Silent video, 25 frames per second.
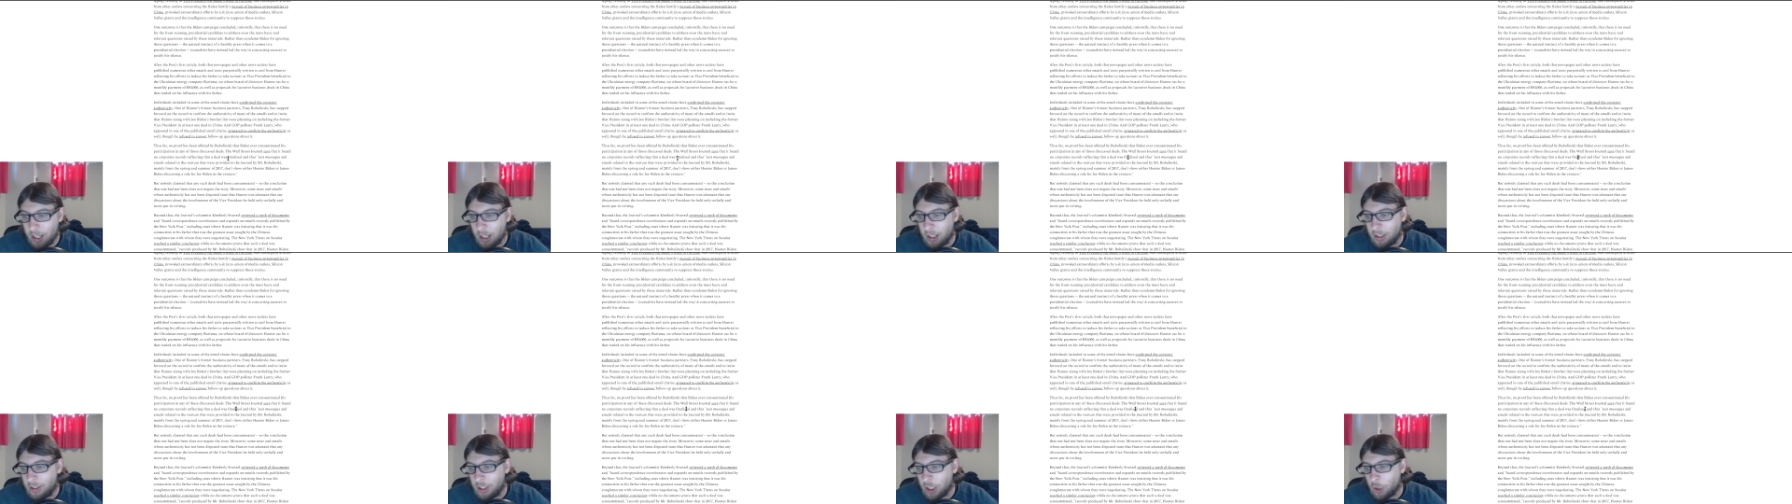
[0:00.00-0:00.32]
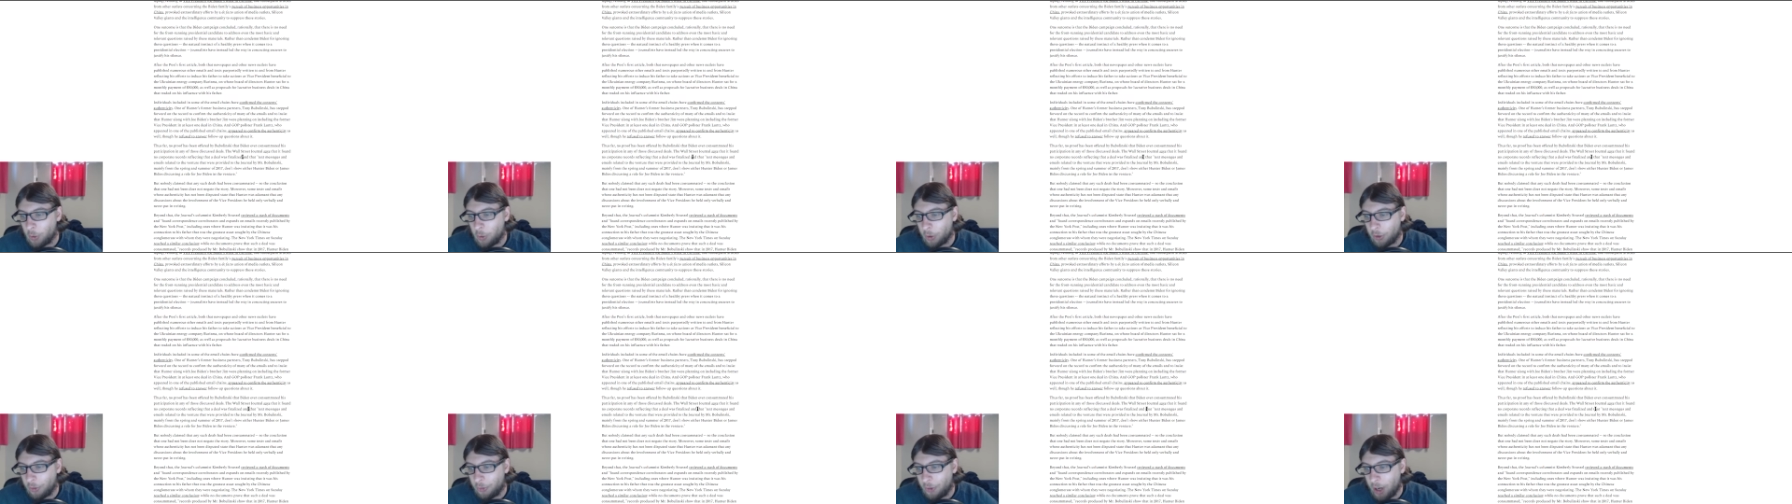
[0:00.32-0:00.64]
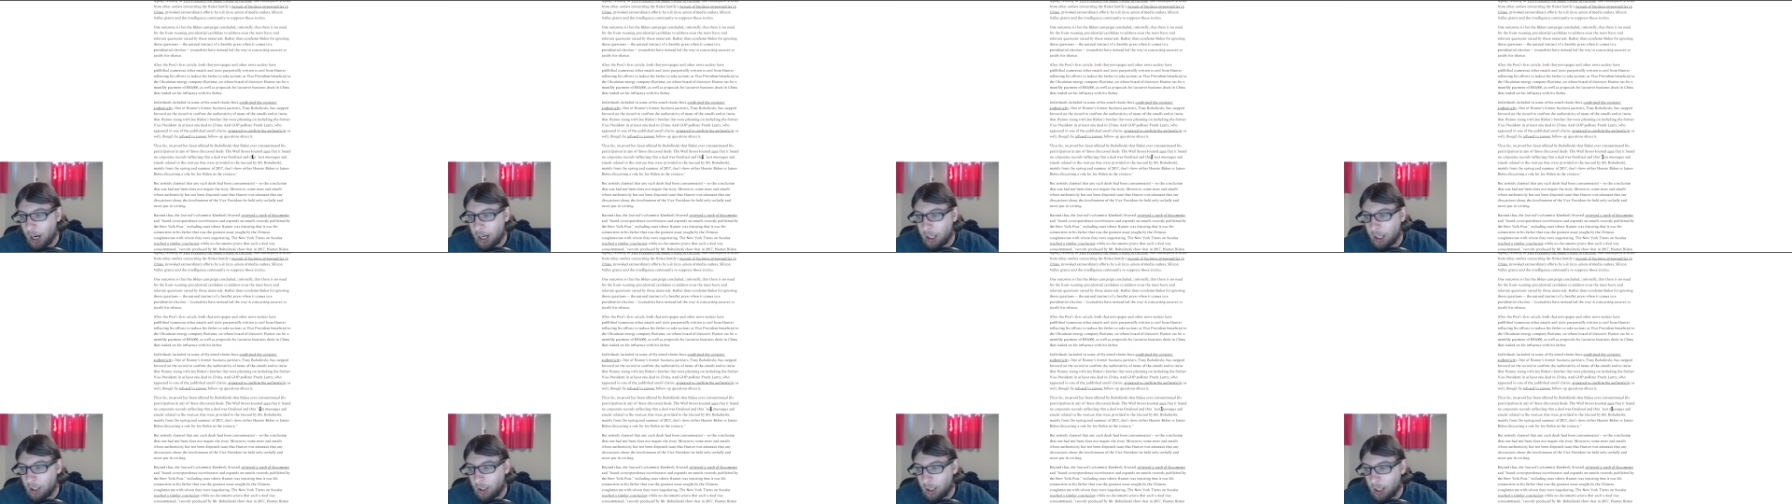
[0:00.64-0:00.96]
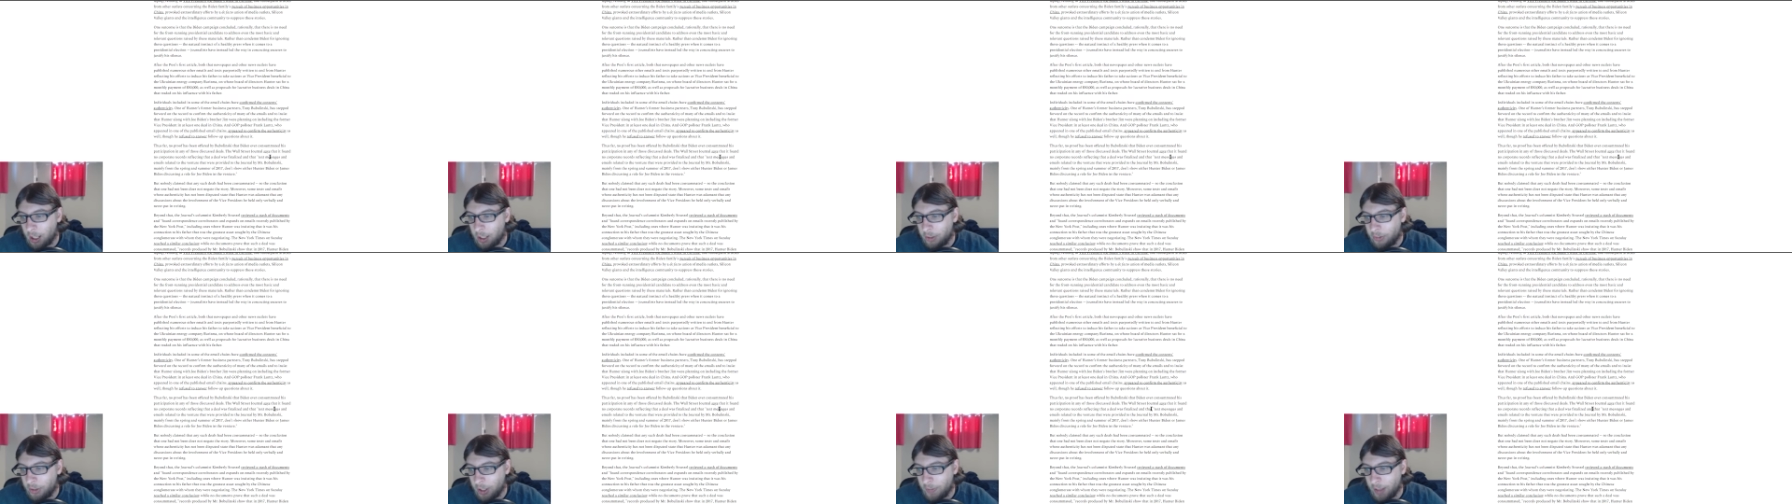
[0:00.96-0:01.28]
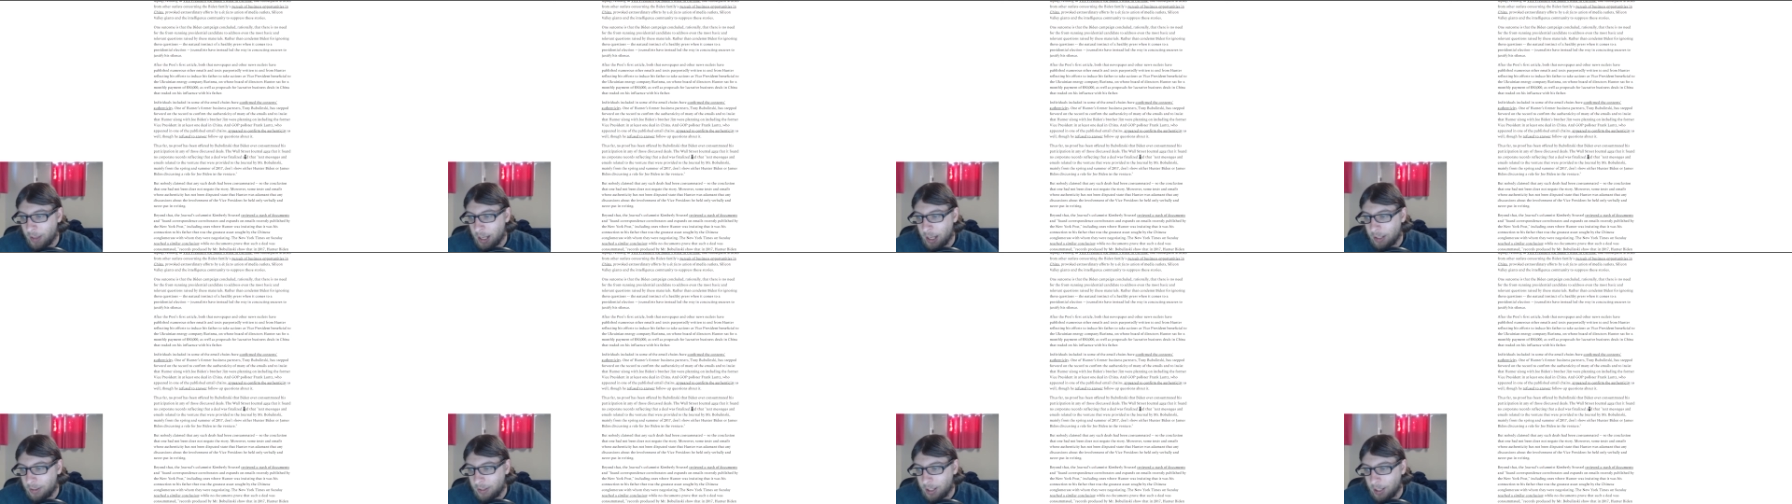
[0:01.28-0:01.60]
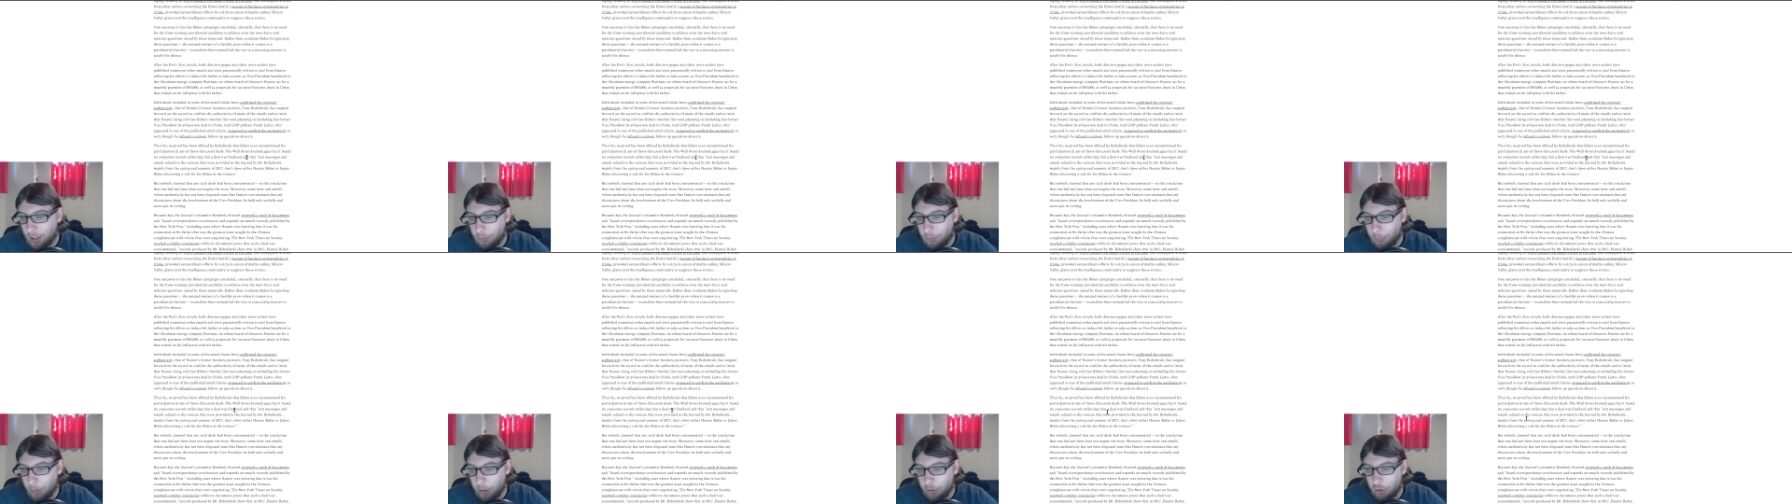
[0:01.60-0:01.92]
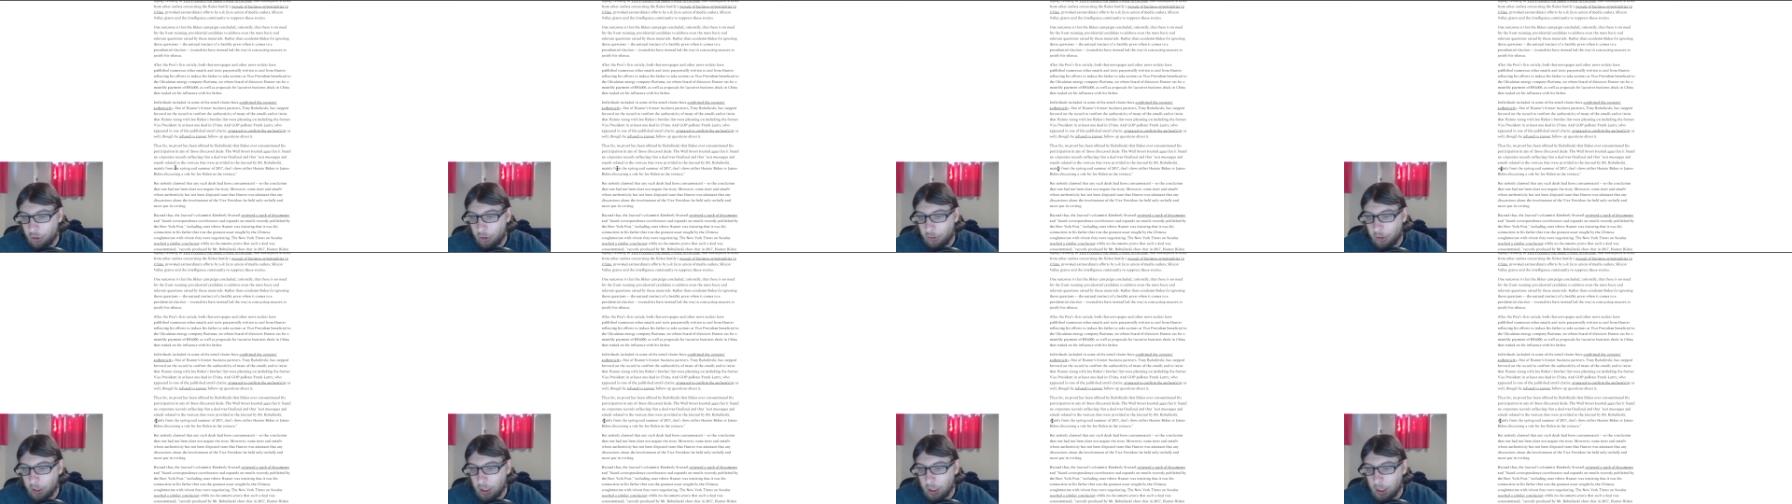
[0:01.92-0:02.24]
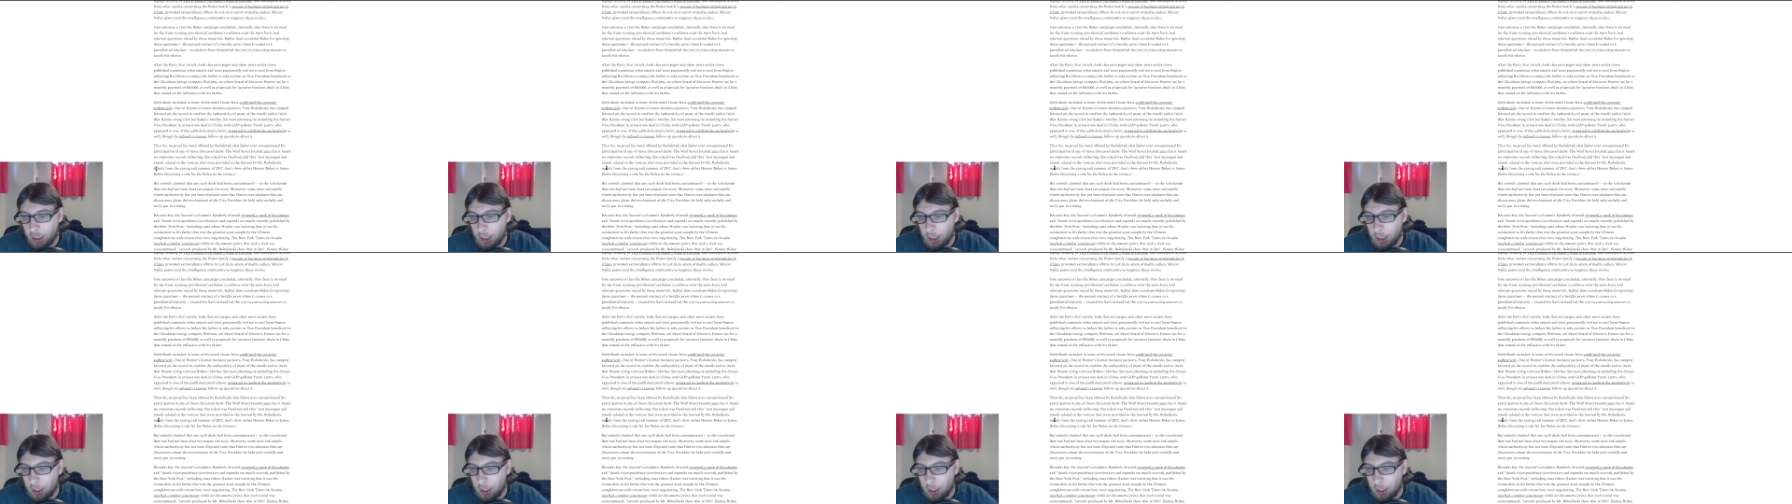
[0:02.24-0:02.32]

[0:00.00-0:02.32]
that a deal was finalized and that text messages